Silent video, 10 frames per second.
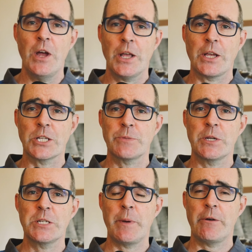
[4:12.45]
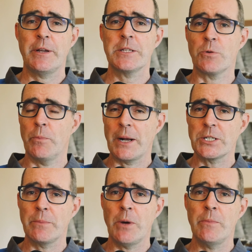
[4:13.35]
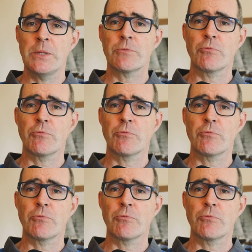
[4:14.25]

customer experience or magic moments.